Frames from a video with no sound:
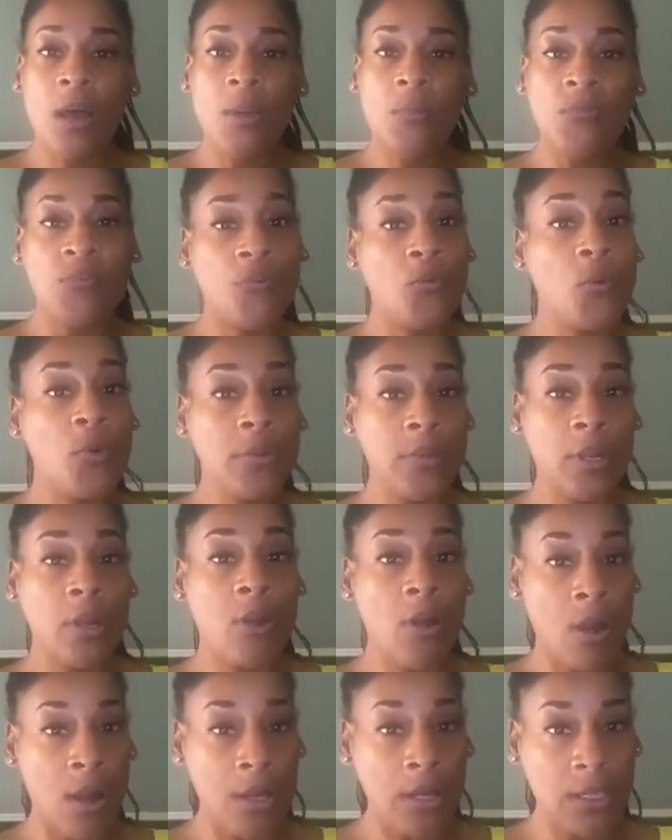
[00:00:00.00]
for
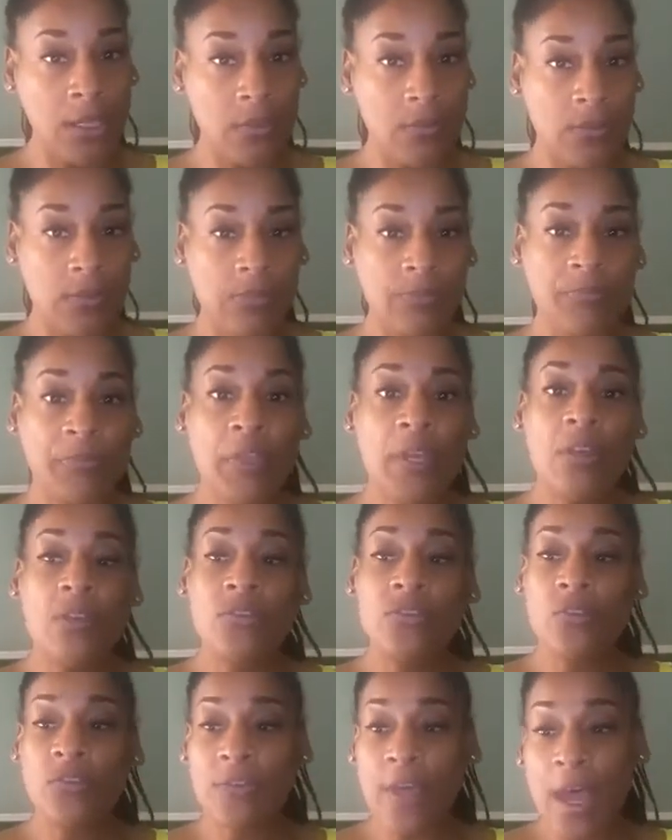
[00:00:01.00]
their audience.
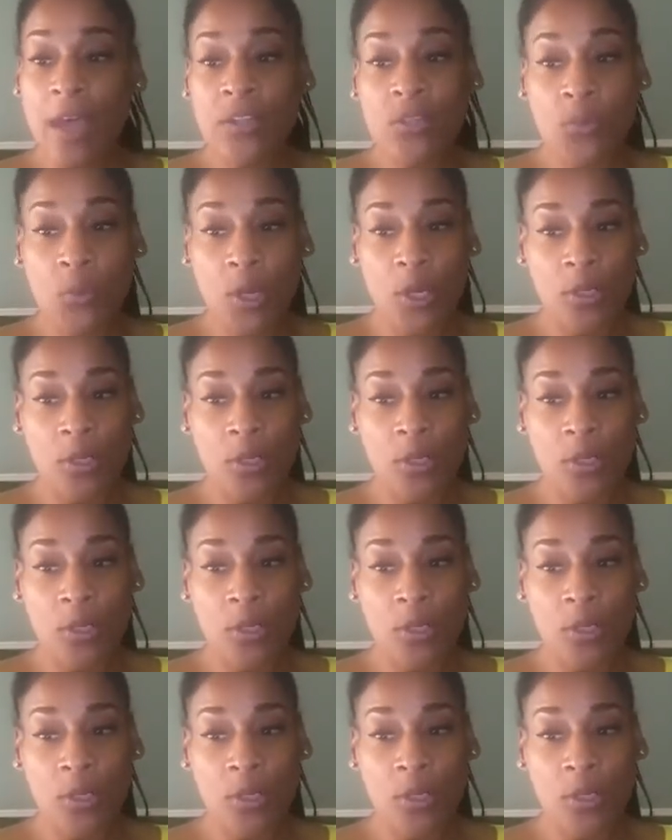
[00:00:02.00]
So that's what